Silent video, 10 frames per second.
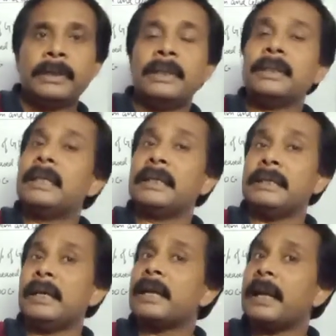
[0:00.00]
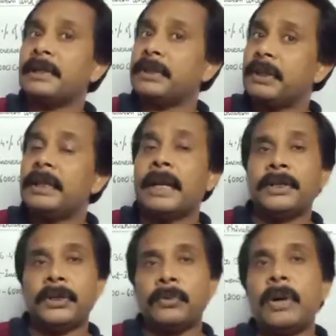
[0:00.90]
in the year
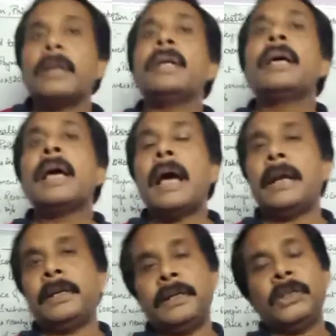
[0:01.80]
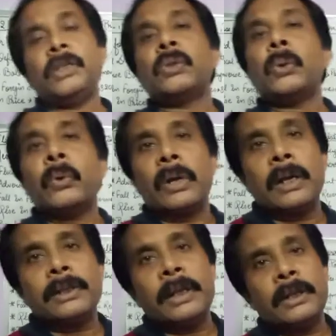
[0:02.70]
1991 and it is known
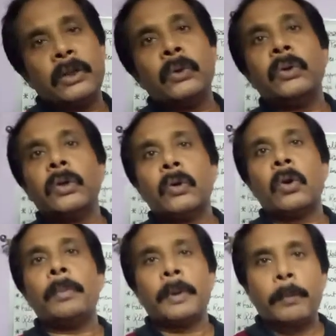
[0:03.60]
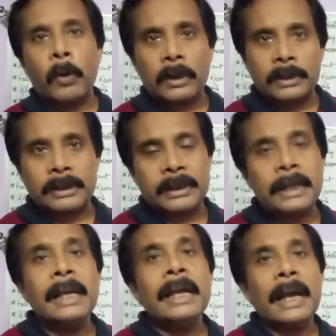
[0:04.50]
as the new economic
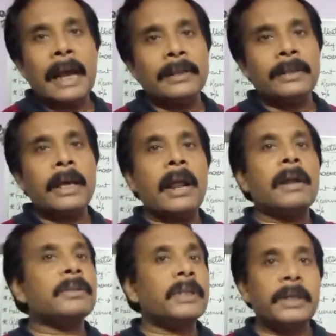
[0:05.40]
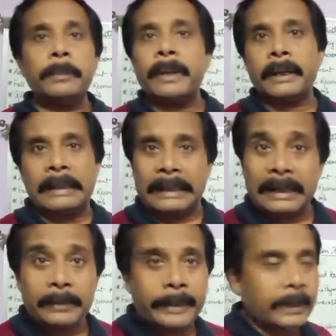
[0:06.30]
policy, and there are three main
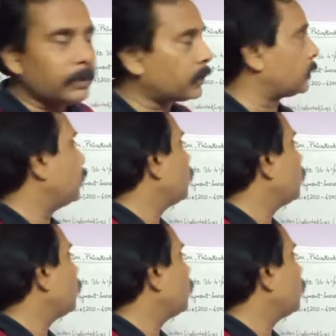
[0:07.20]
elements